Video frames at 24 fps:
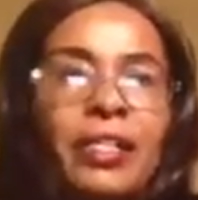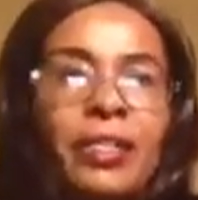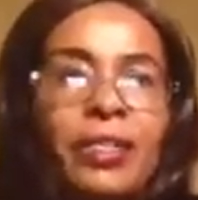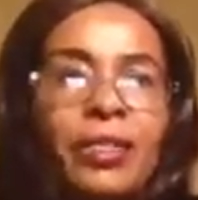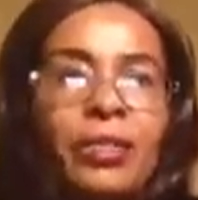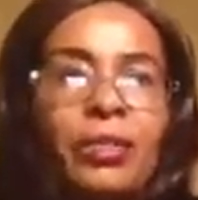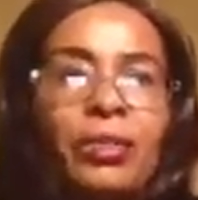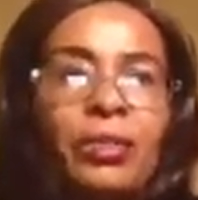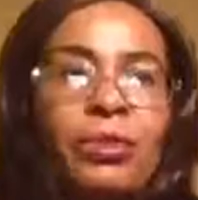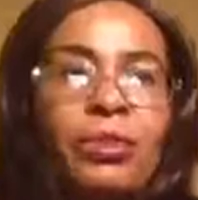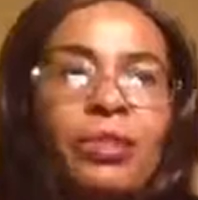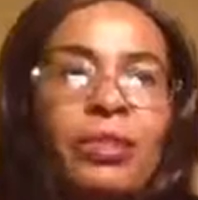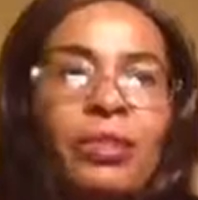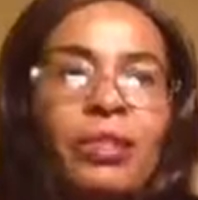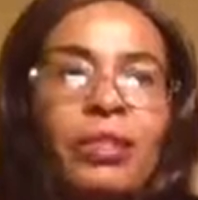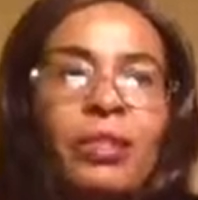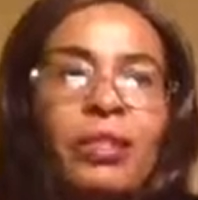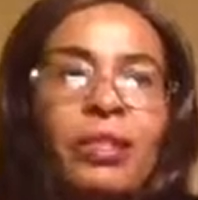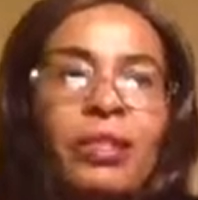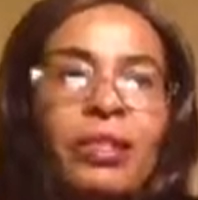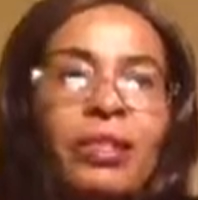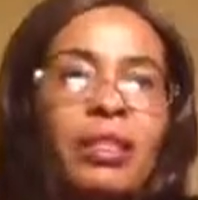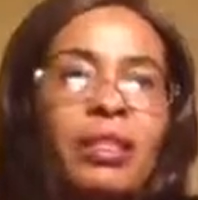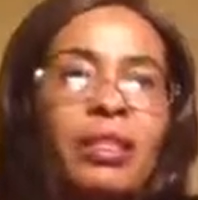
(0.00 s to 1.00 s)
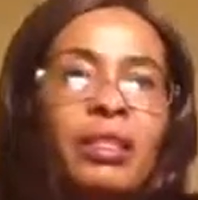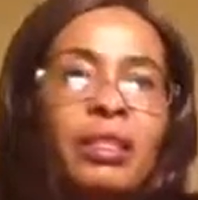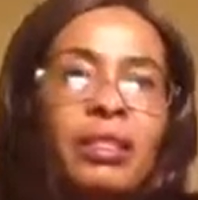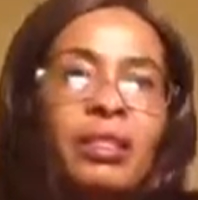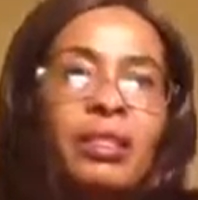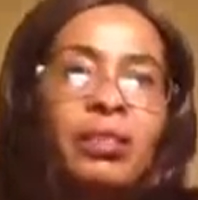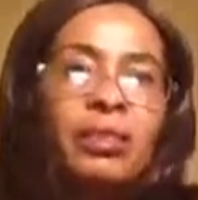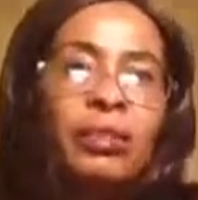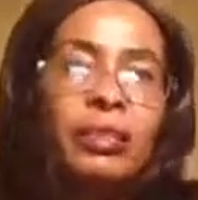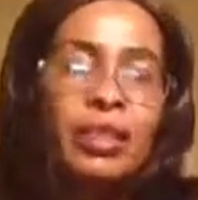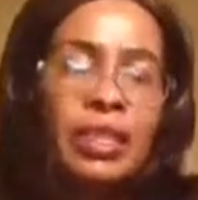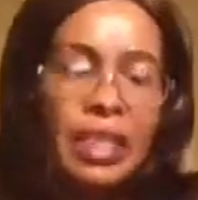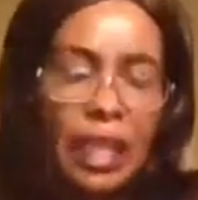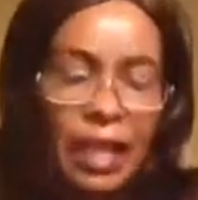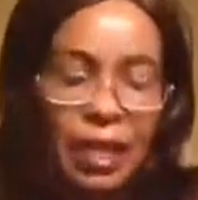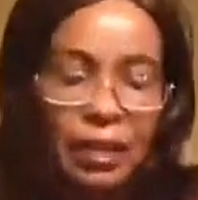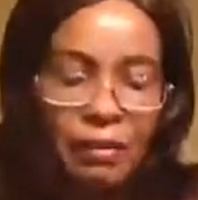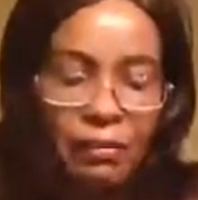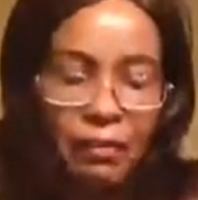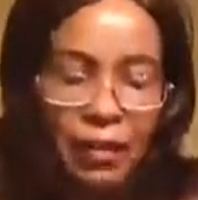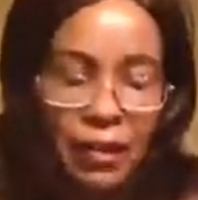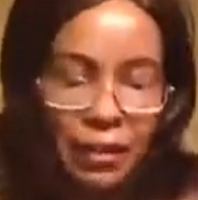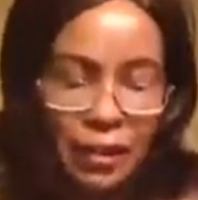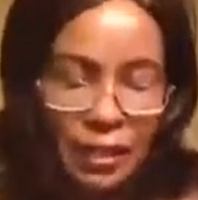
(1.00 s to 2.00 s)
Luke, Luke
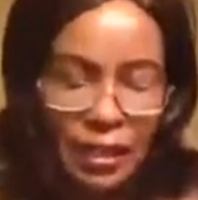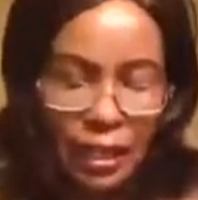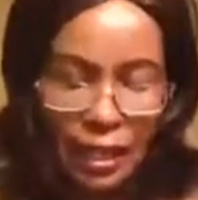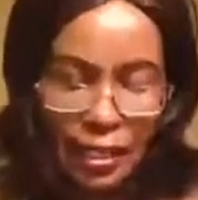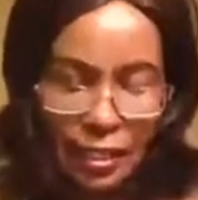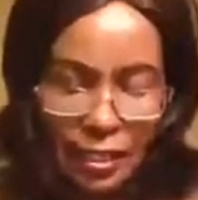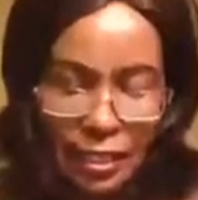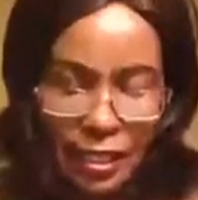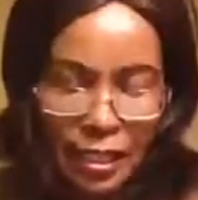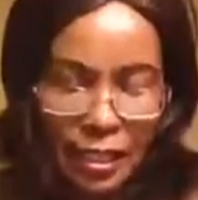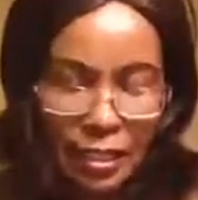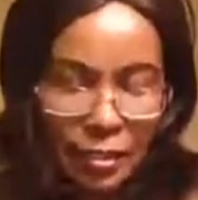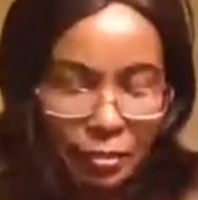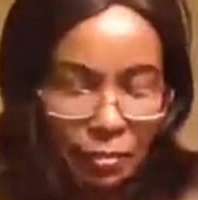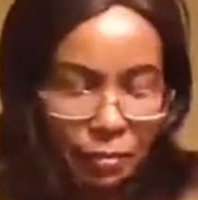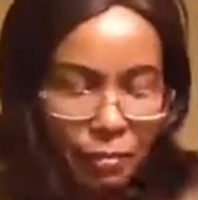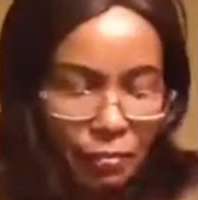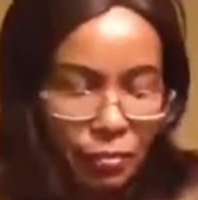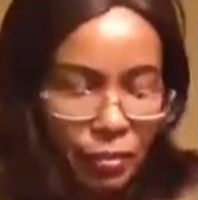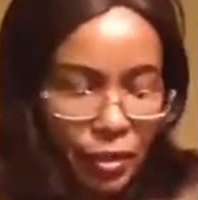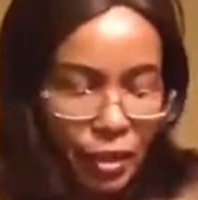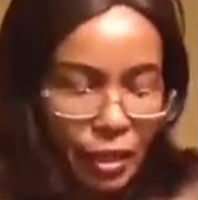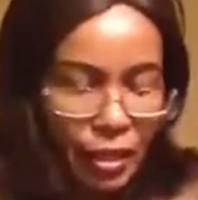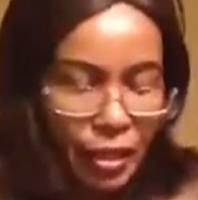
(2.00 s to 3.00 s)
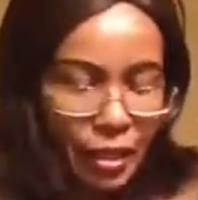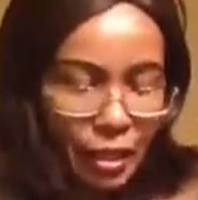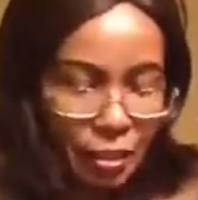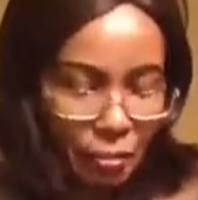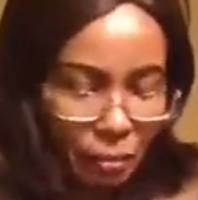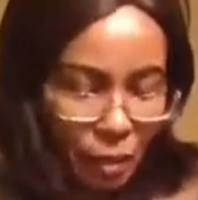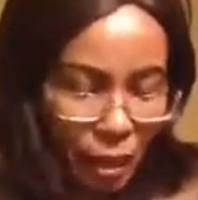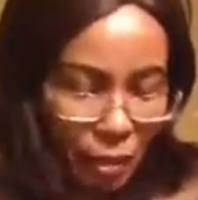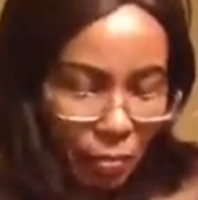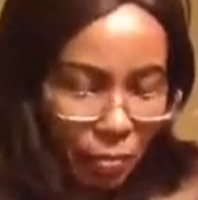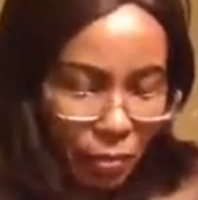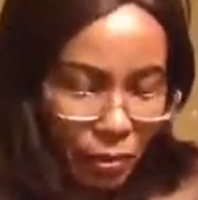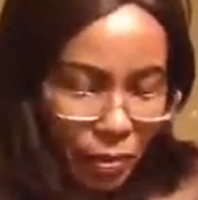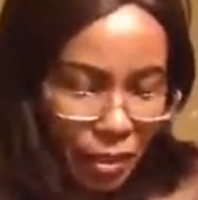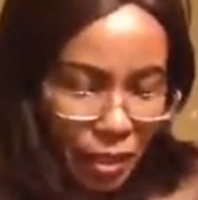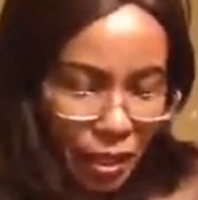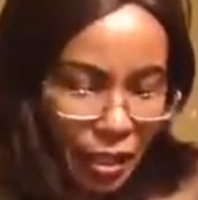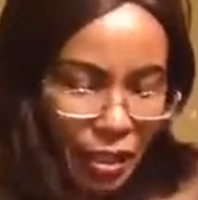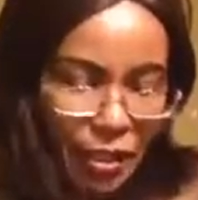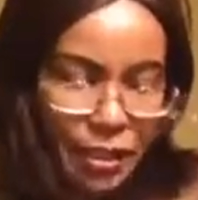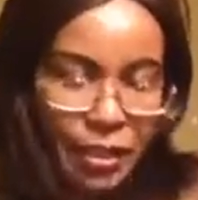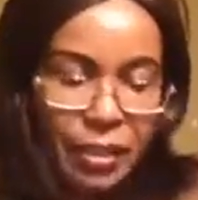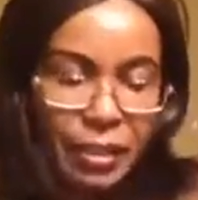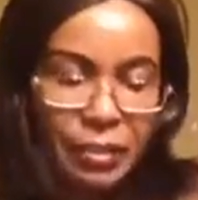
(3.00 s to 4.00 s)
10, verse 19. The Bible
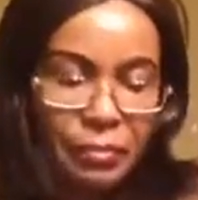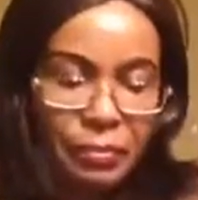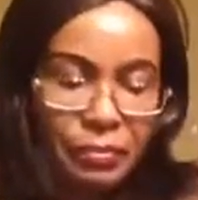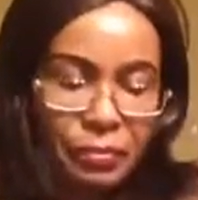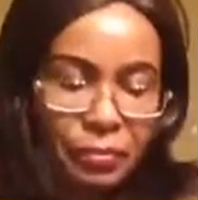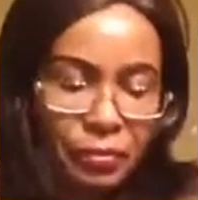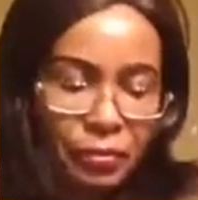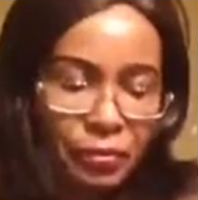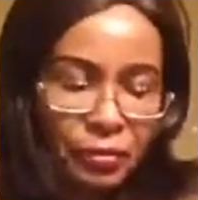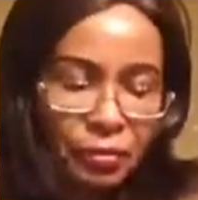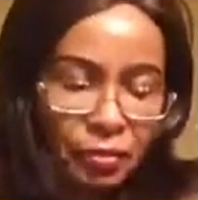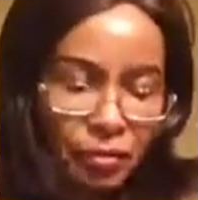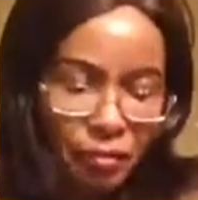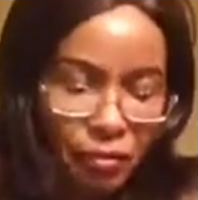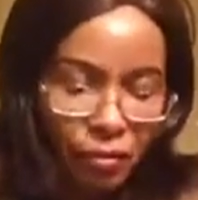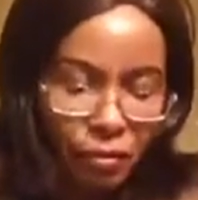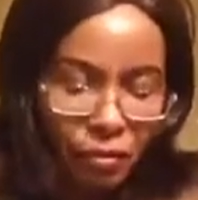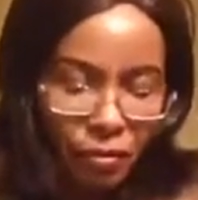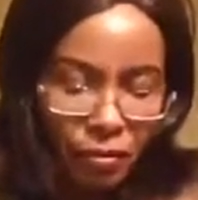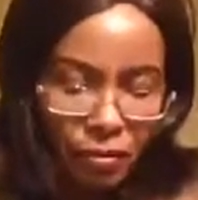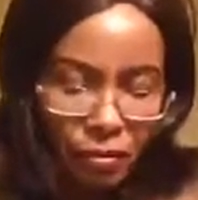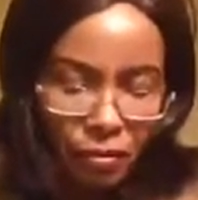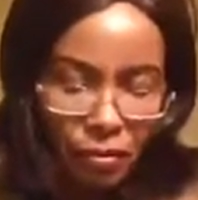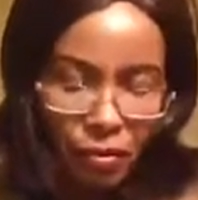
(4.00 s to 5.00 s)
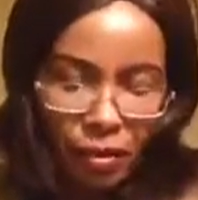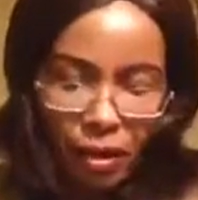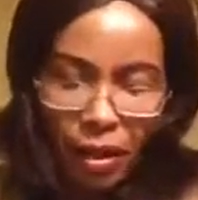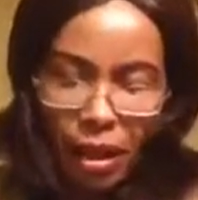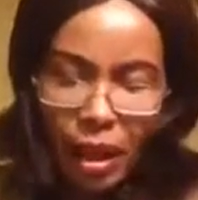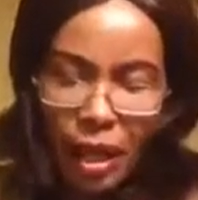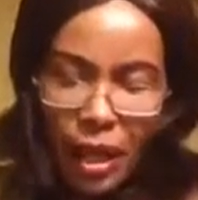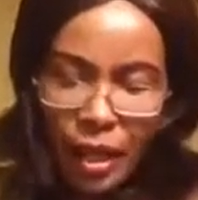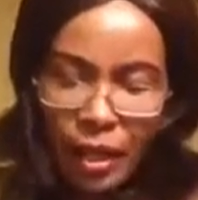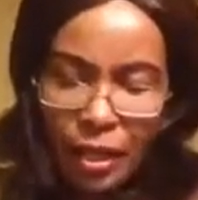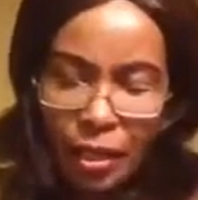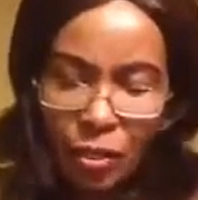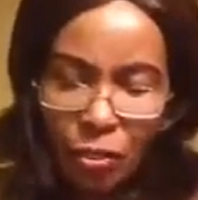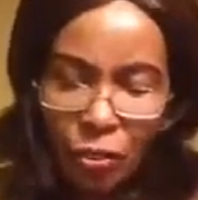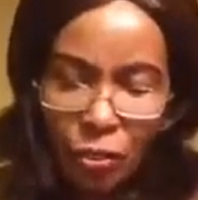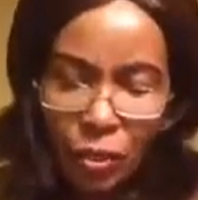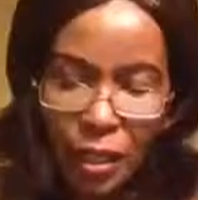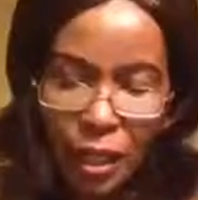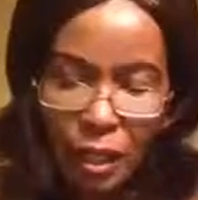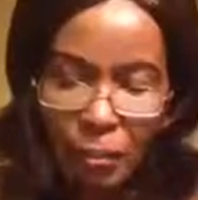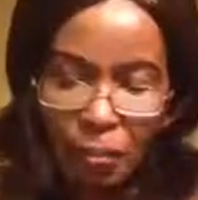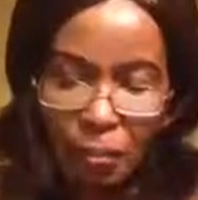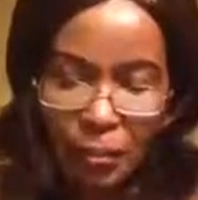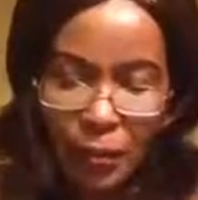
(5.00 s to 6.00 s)
says,
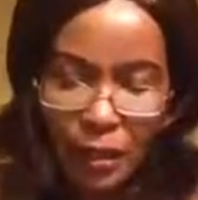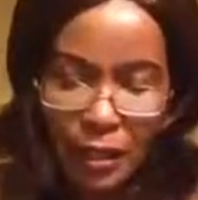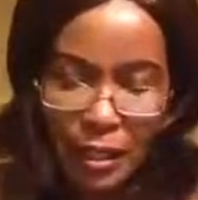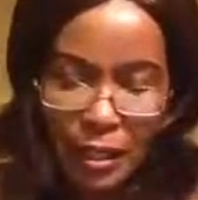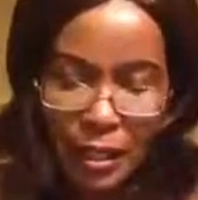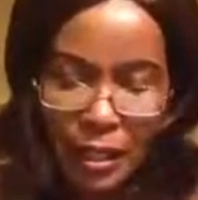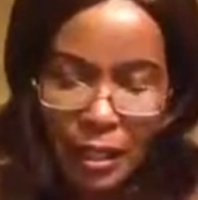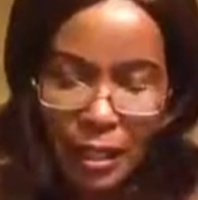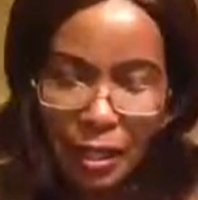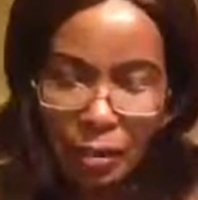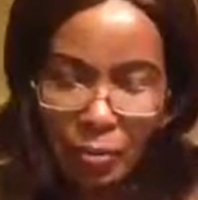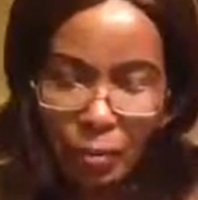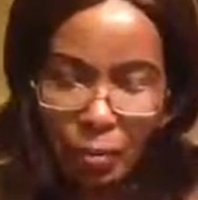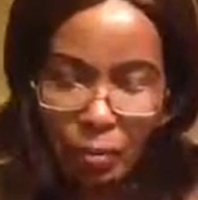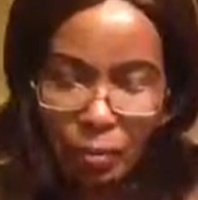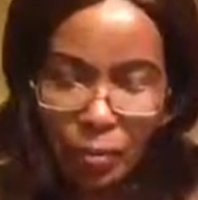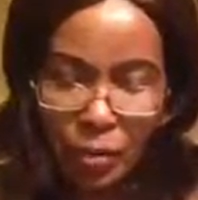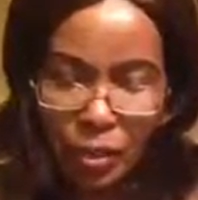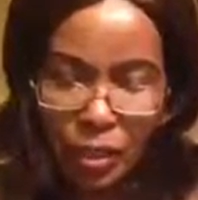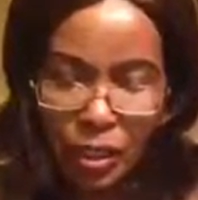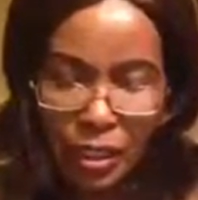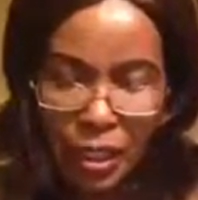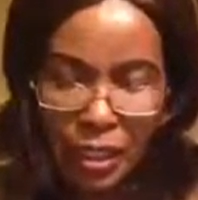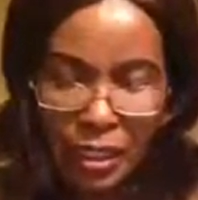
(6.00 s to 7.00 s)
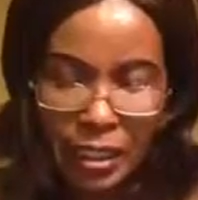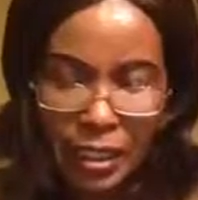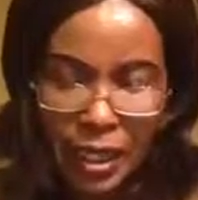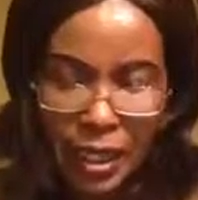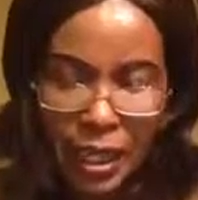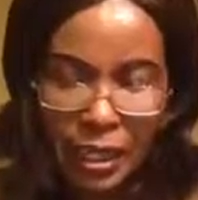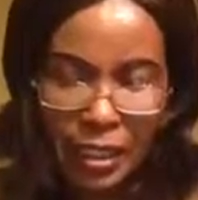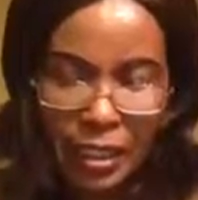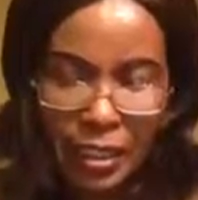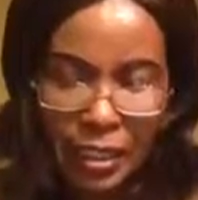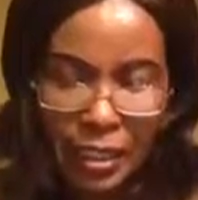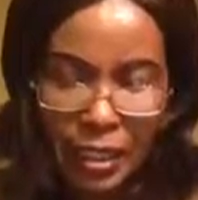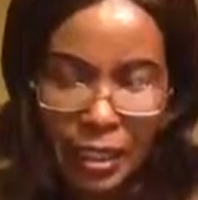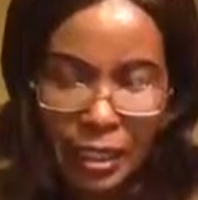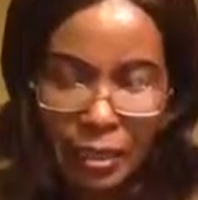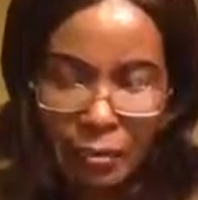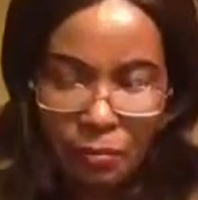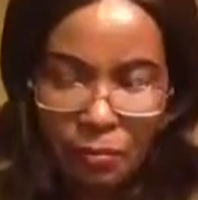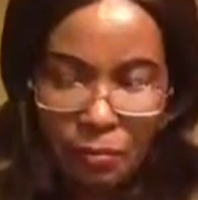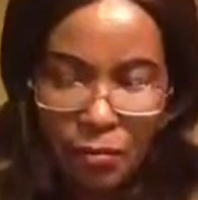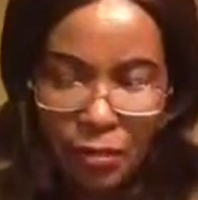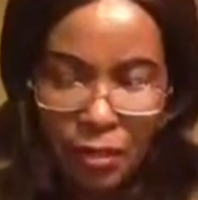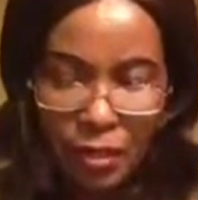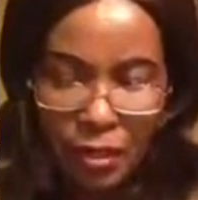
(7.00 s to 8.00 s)
Hallelujah. Praise the name of Jesus.
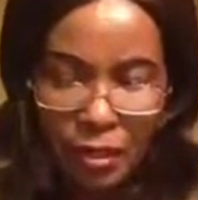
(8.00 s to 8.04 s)
18.